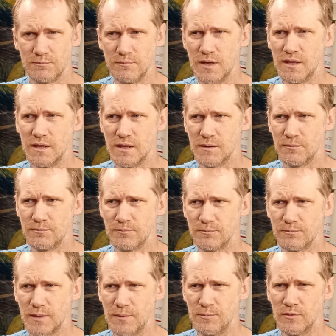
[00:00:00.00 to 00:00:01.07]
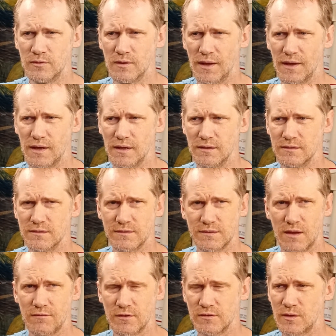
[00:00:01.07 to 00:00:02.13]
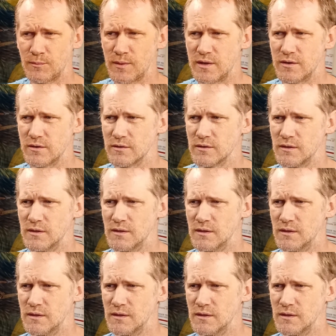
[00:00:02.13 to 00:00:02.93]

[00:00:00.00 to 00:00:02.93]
media people at Savers up here.